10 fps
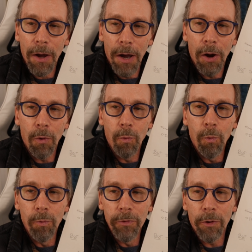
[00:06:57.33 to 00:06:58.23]
the
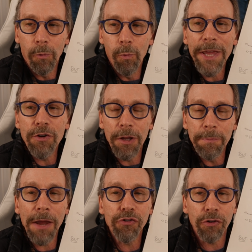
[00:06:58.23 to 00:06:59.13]
way you
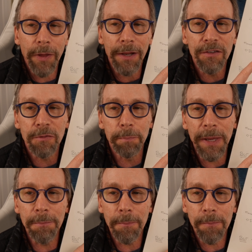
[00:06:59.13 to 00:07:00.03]
can measure that its spin,